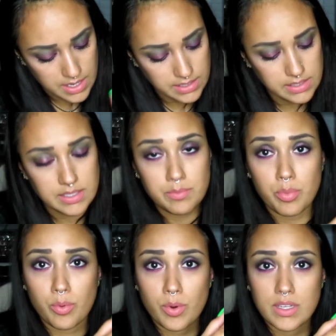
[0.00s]
is this
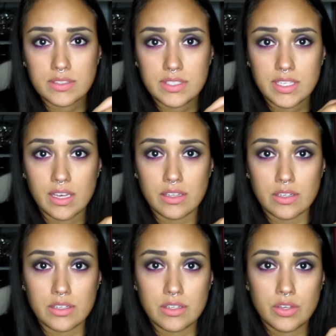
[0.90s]
bronzy
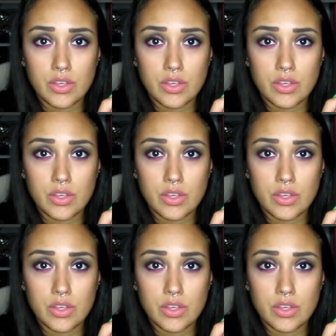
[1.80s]
color.